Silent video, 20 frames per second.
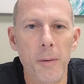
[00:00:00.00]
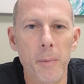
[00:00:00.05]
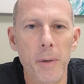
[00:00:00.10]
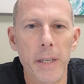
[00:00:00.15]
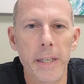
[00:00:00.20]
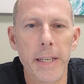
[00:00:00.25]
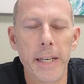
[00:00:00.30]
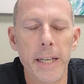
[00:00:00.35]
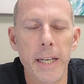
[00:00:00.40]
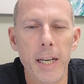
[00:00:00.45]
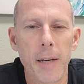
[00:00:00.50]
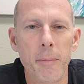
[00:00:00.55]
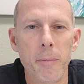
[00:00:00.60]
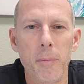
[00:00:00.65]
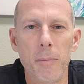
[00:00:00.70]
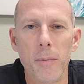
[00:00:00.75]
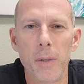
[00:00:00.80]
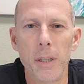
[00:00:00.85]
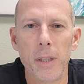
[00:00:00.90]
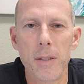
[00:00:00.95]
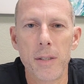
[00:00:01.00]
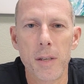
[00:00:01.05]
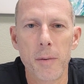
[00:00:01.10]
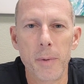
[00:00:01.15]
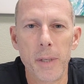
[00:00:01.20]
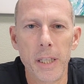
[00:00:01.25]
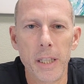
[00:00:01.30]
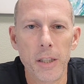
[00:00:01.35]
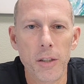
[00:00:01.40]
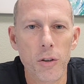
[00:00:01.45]
Again, I'm
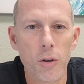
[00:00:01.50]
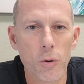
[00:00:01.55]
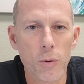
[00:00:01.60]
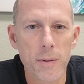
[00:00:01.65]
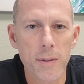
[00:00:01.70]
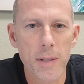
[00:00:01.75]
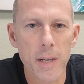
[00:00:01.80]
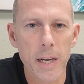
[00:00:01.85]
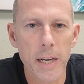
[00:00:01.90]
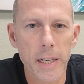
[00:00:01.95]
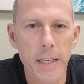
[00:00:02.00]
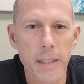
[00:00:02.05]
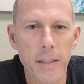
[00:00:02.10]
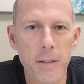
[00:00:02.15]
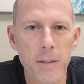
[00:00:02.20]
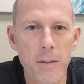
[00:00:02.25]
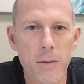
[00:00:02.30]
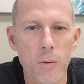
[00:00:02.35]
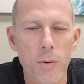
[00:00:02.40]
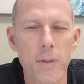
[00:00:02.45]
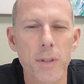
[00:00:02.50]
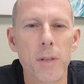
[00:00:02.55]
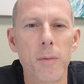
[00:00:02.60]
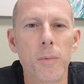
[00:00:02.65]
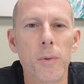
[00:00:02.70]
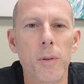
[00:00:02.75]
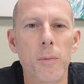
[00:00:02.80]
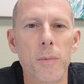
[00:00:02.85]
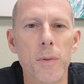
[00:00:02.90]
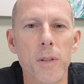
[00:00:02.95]
exhibiting no signs or
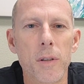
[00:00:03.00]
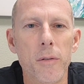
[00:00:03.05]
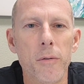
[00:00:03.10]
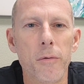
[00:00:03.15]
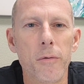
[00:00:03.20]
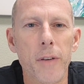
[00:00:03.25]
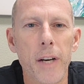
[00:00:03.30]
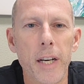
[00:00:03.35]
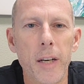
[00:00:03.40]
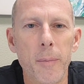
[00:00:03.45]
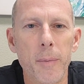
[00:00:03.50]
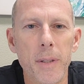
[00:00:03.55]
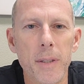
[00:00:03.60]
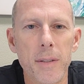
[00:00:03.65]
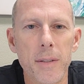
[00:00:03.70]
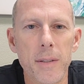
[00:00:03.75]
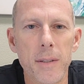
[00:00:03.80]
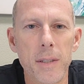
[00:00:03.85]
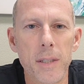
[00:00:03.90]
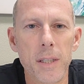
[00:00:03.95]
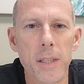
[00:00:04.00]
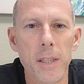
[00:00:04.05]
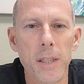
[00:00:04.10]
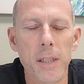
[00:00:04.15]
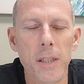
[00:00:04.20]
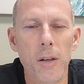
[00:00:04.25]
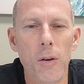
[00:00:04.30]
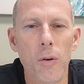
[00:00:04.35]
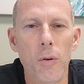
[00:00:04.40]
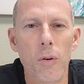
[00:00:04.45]
symptoms of vitamin
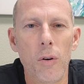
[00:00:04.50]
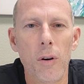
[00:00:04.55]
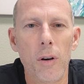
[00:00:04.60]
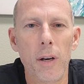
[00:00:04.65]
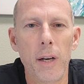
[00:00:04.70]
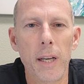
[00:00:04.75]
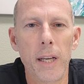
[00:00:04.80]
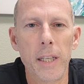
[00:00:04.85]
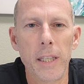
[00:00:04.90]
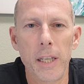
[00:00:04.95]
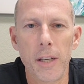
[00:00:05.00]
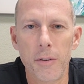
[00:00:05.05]
C or any